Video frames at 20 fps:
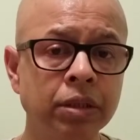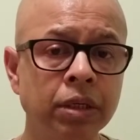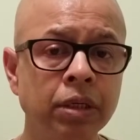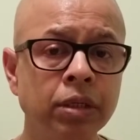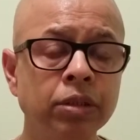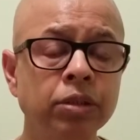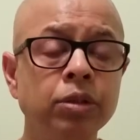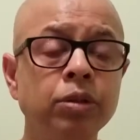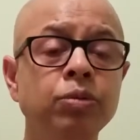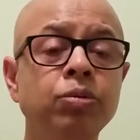
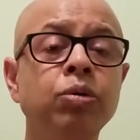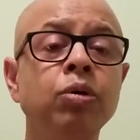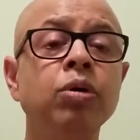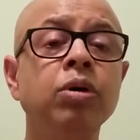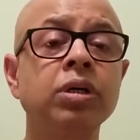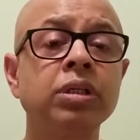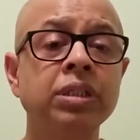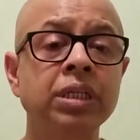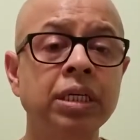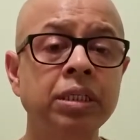So the
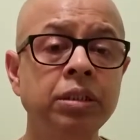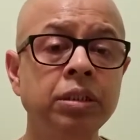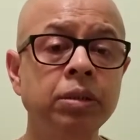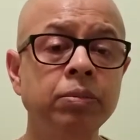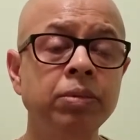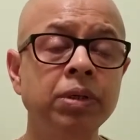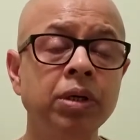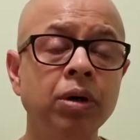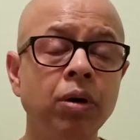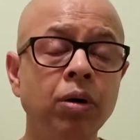focus has to
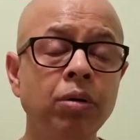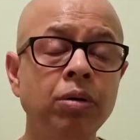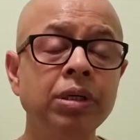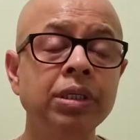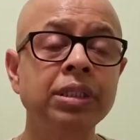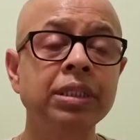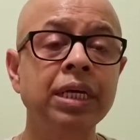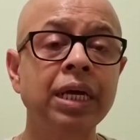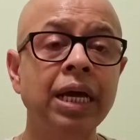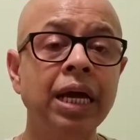be
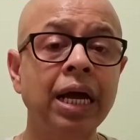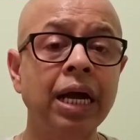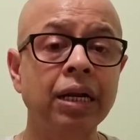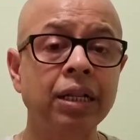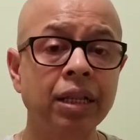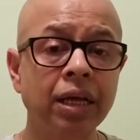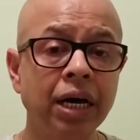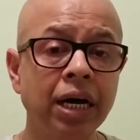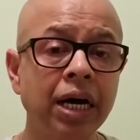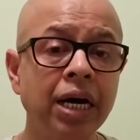always at
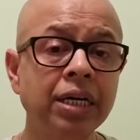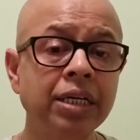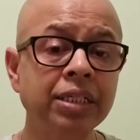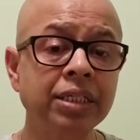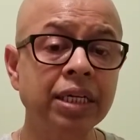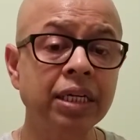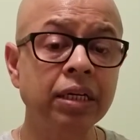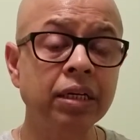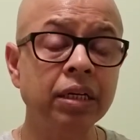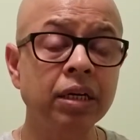the heart
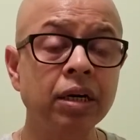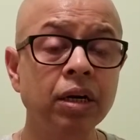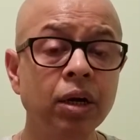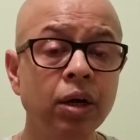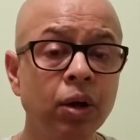center,